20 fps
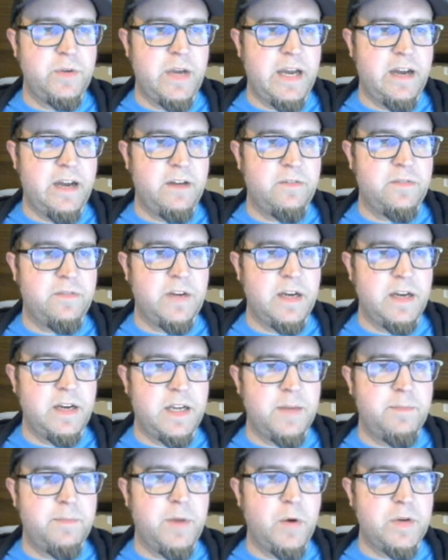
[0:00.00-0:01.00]
have a
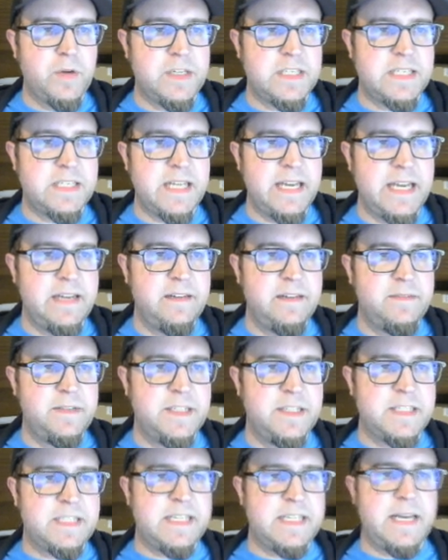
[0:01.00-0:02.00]
component state
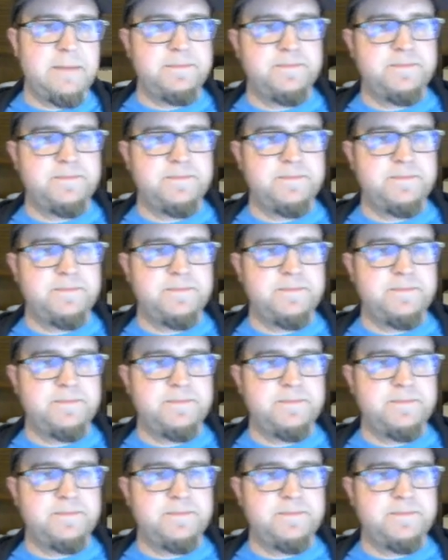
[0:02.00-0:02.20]
instead.